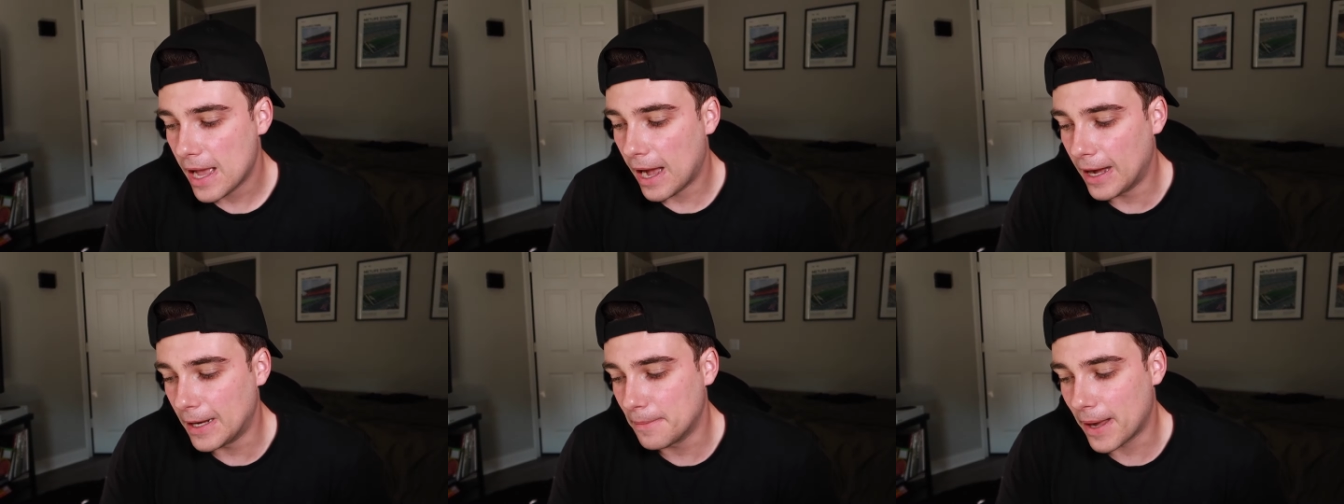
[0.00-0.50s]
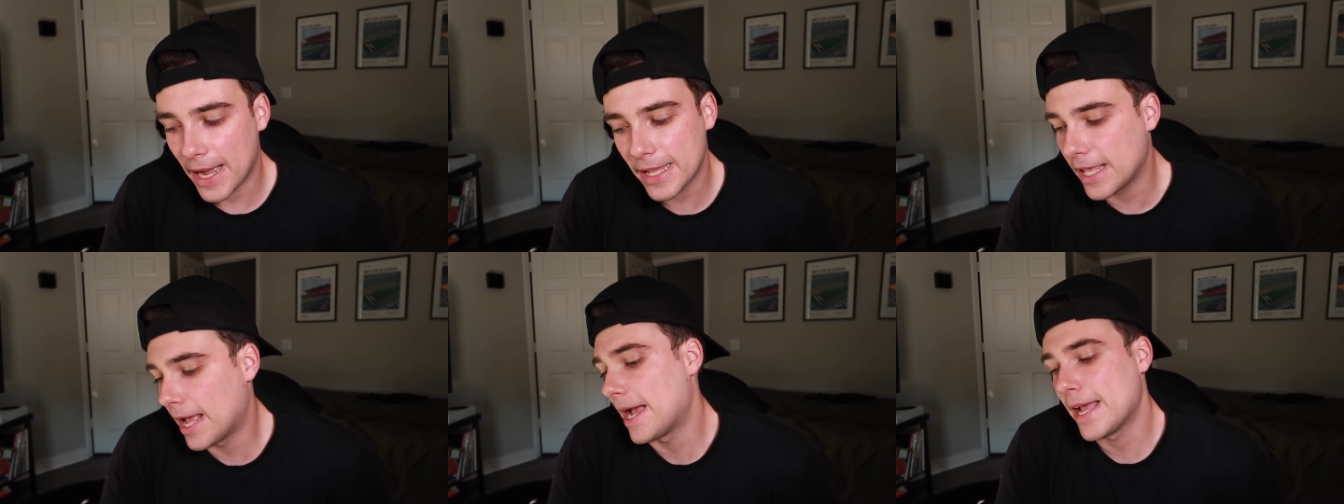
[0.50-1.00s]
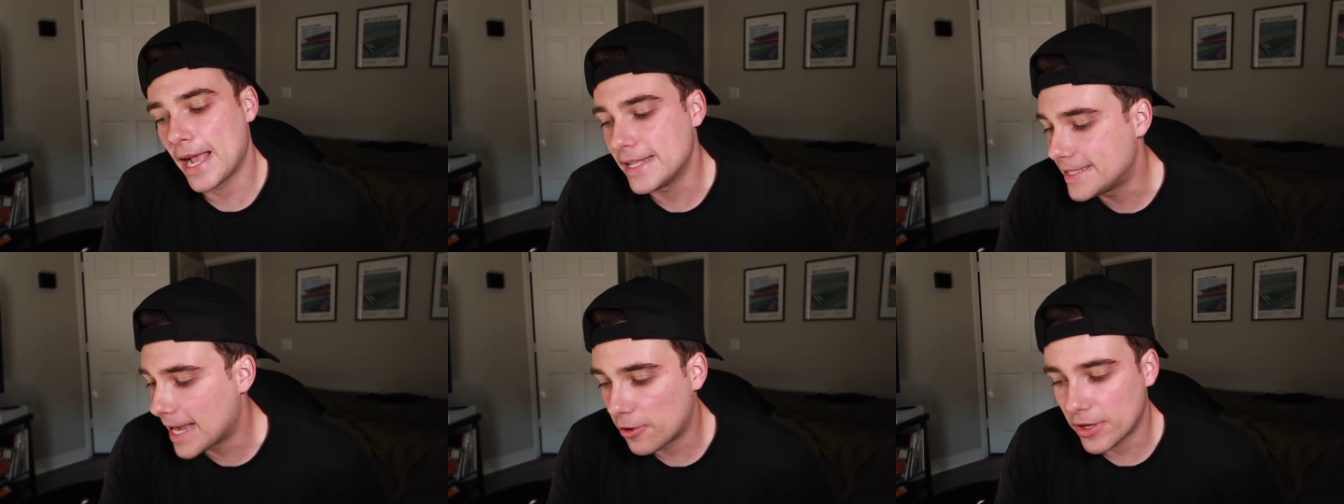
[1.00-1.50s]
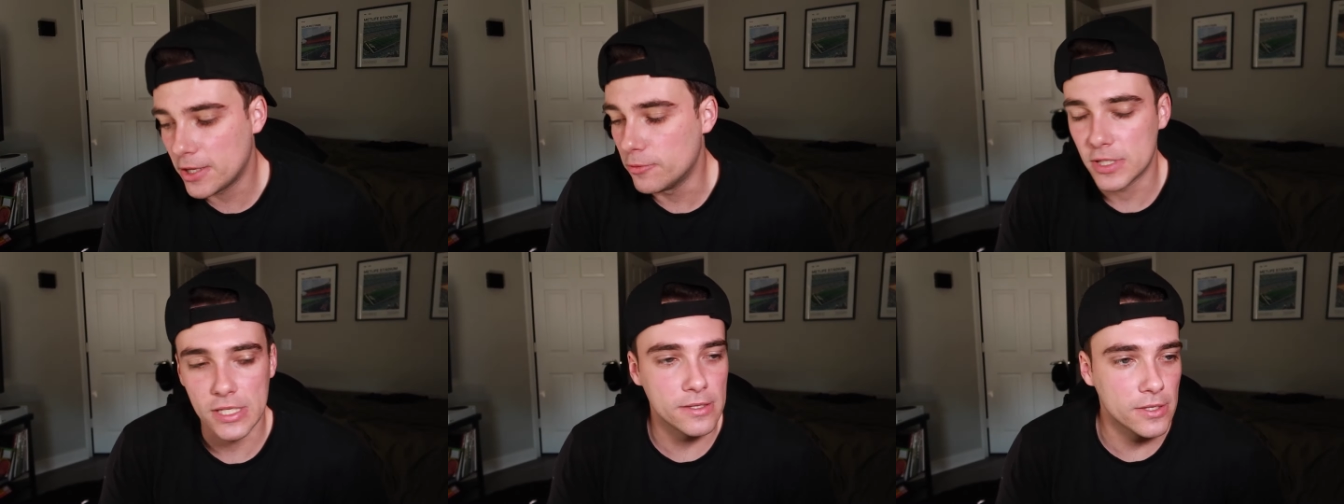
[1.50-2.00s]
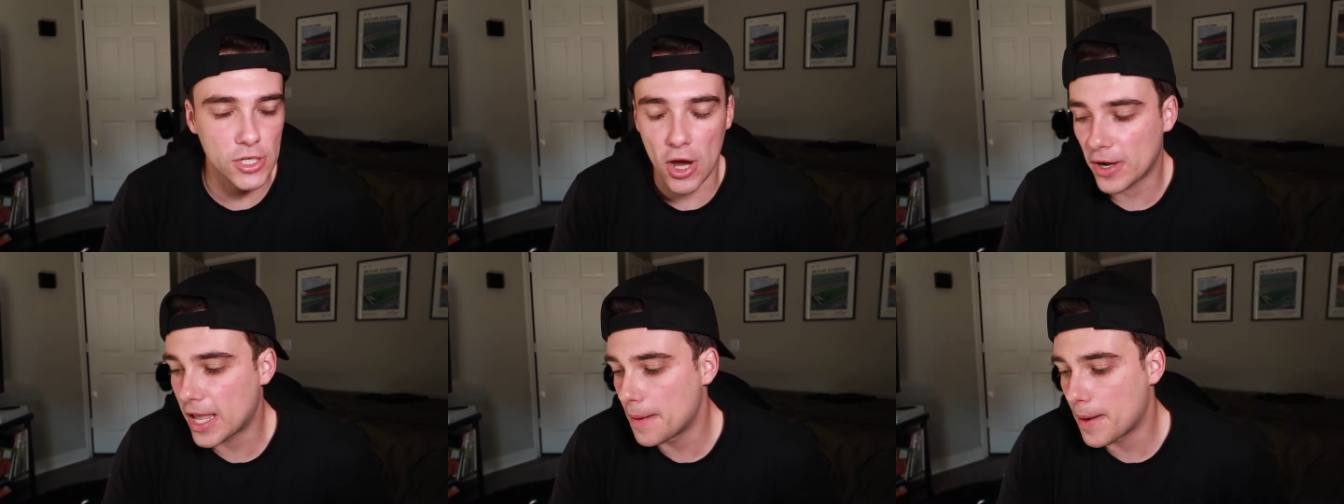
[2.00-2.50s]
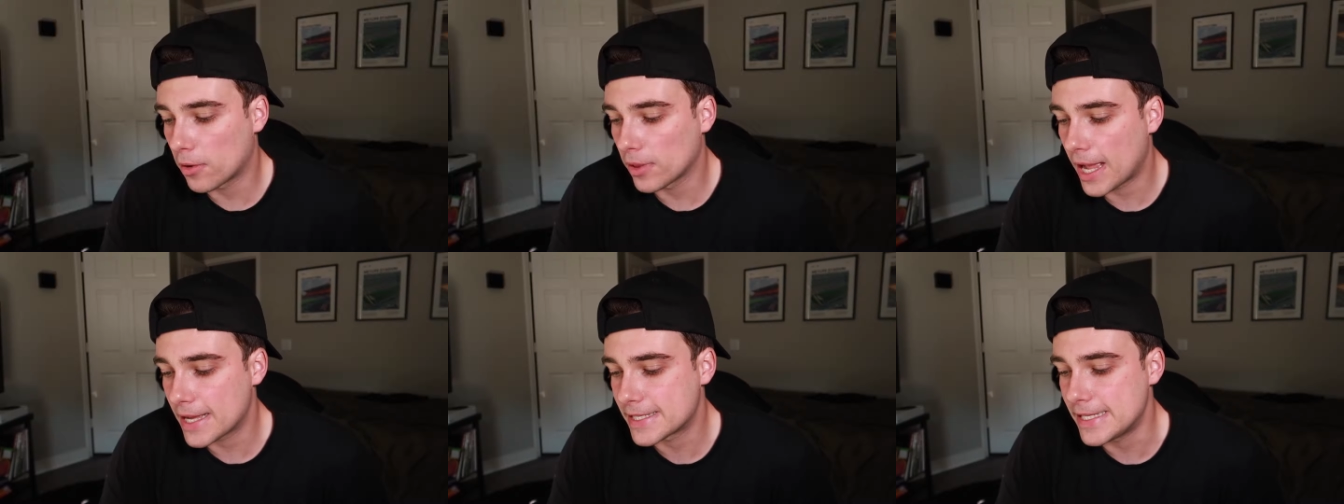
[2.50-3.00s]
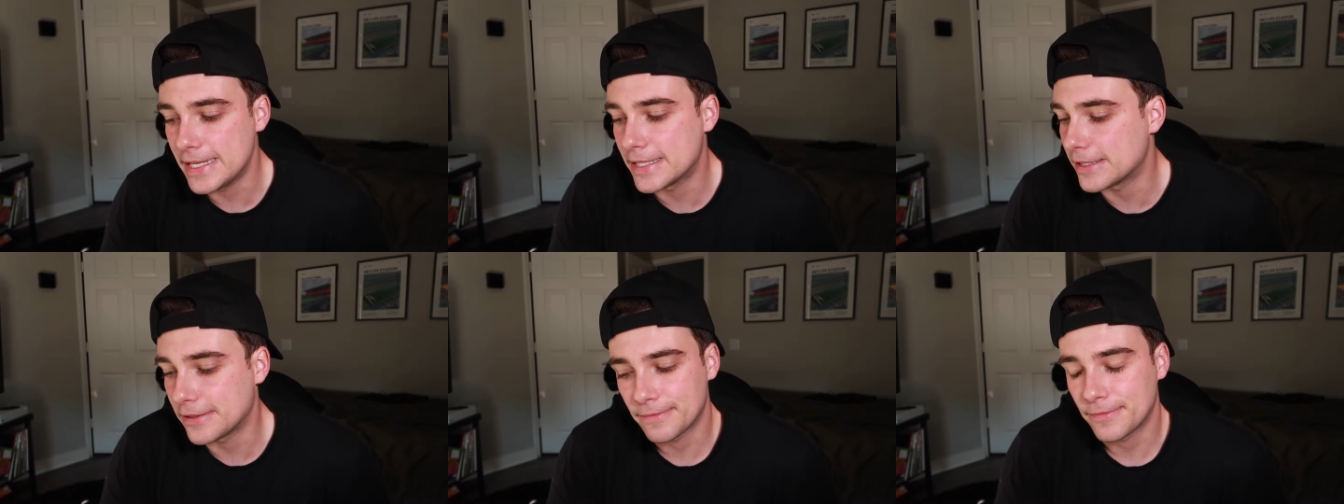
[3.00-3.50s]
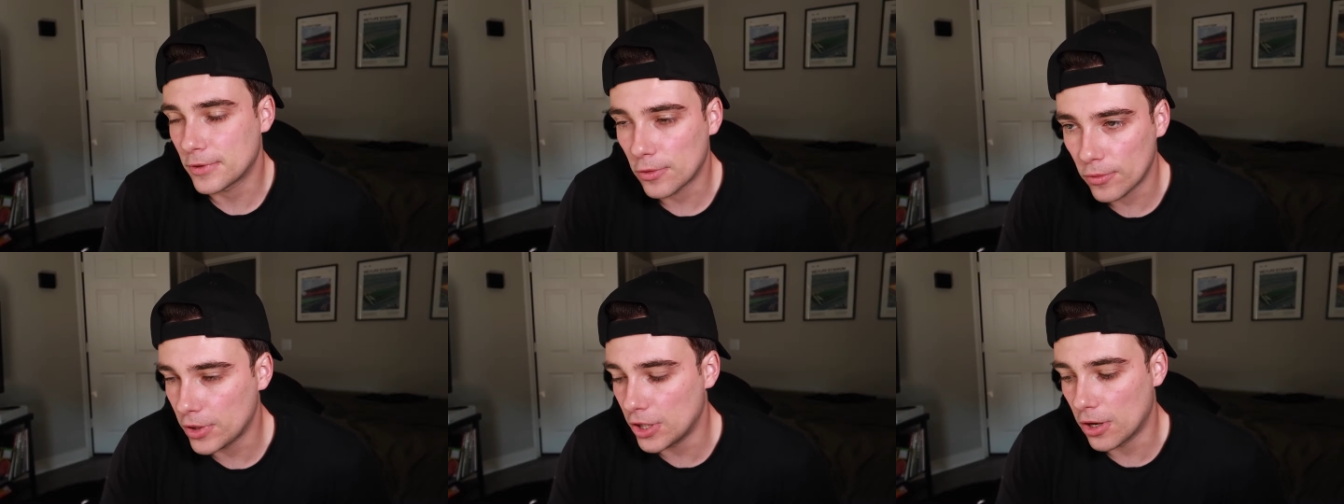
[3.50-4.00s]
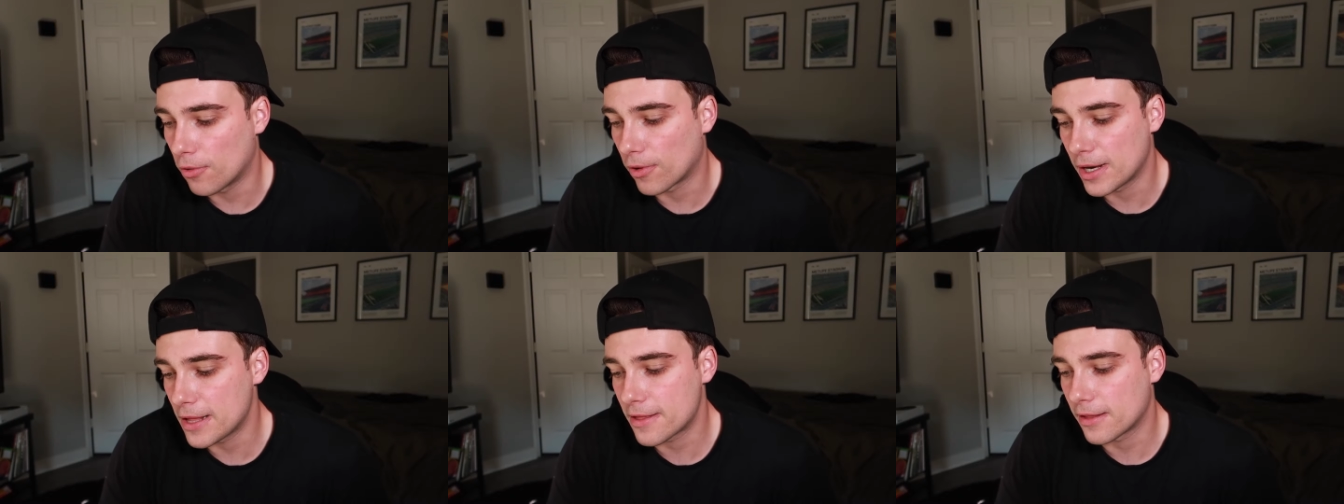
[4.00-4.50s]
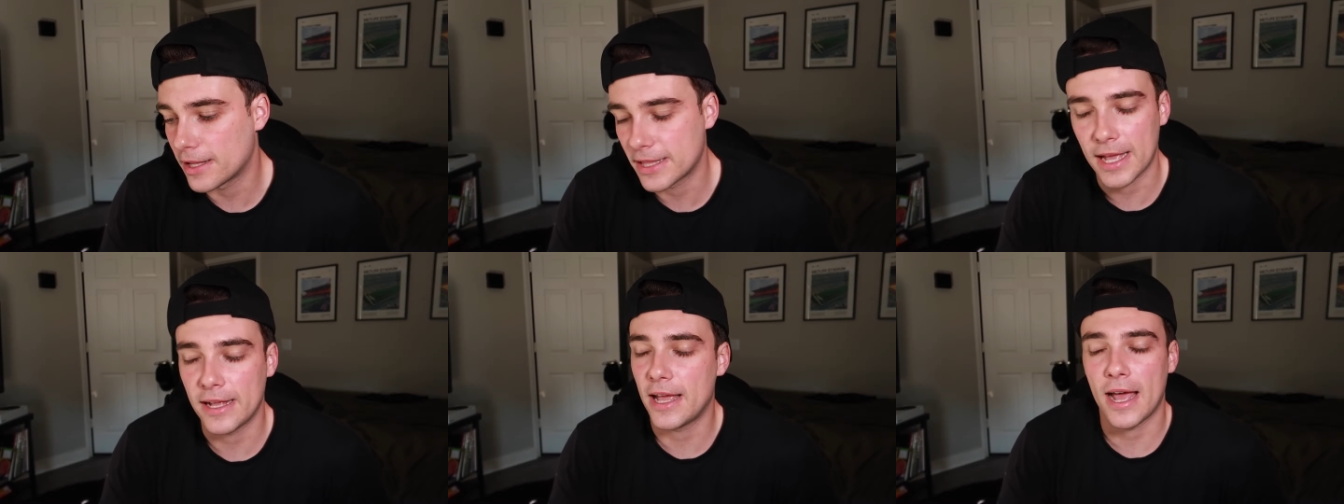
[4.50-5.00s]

um, I, I doubt he was talking about last season, you know, or anything like that.